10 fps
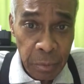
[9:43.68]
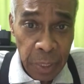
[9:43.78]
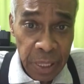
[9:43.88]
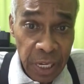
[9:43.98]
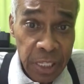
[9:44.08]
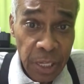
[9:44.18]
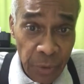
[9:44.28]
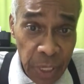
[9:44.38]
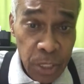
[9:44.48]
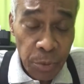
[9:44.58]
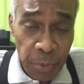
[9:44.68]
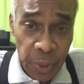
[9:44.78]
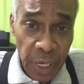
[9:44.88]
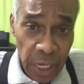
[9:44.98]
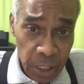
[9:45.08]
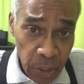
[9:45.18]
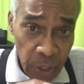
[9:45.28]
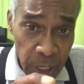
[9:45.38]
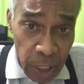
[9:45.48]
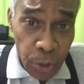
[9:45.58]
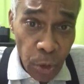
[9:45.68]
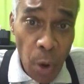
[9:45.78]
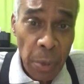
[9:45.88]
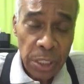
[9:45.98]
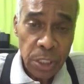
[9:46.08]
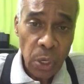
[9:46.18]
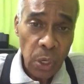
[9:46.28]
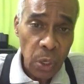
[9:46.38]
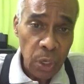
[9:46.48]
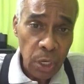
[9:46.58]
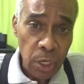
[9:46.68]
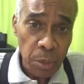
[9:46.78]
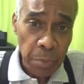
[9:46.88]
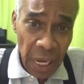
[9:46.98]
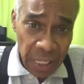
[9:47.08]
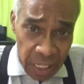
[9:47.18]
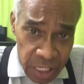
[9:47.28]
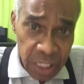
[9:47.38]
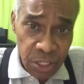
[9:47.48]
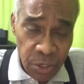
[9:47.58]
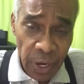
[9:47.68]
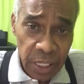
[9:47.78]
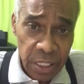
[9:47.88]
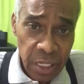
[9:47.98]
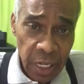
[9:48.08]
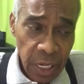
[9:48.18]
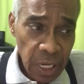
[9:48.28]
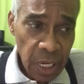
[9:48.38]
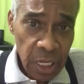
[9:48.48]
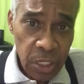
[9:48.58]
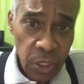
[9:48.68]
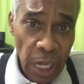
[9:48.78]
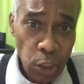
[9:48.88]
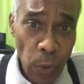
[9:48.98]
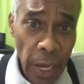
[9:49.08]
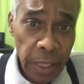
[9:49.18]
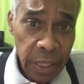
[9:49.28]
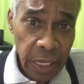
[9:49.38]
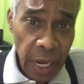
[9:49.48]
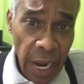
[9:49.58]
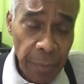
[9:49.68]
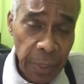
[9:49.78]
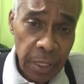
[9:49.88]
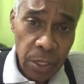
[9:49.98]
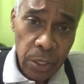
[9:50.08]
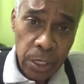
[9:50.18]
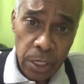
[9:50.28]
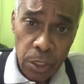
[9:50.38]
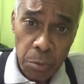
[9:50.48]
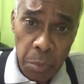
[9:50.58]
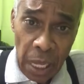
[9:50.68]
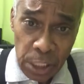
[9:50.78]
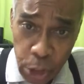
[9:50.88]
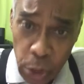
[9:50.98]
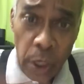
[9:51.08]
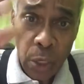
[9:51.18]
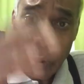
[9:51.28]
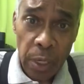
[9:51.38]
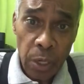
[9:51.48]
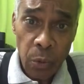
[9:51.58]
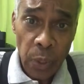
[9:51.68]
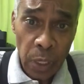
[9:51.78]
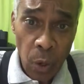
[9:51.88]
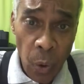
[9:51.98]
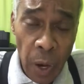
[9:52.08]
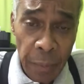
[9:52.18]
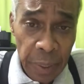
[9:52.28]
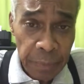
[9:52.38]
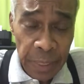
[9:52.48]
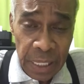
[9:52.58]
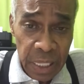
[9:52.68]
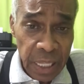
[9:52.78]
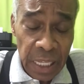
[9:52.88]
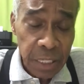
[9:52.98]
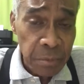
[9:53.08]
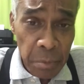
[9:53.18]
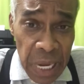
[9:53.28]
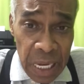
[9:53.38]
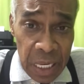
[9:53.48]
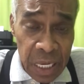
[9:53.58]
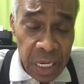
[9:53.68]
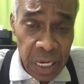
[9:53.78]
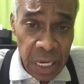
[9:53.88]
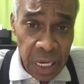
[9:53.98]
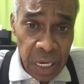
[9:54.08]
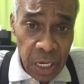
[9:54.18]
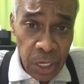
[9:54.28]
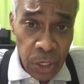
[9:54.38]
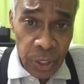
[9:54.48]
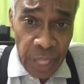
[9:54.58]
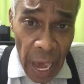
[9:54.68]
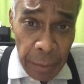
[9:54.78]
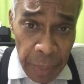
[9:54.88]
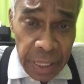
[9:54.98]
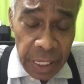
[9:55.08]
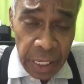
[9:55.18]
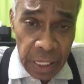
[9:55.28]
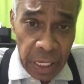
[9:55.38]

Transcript: But there's a reason for that. You're in a trauma, so your body's stressed. So that's what happened. Your blood sugar will go up. But it doesn't mean you're diabetic.